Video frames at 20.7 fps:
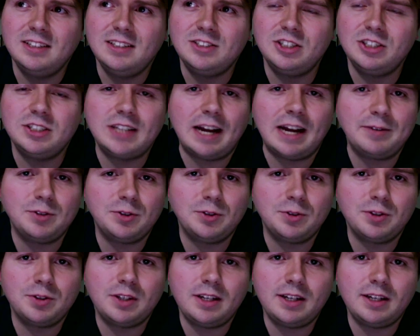just
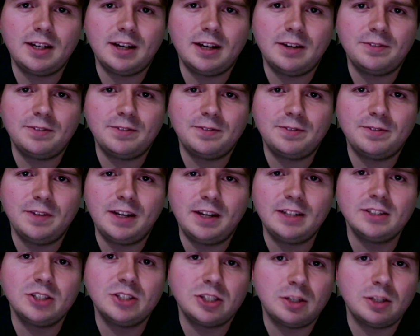after the
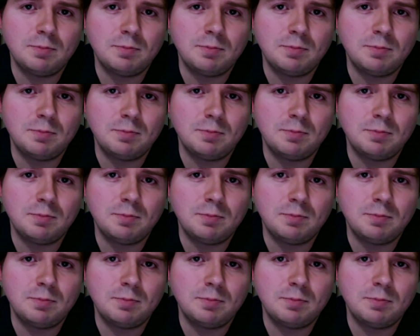English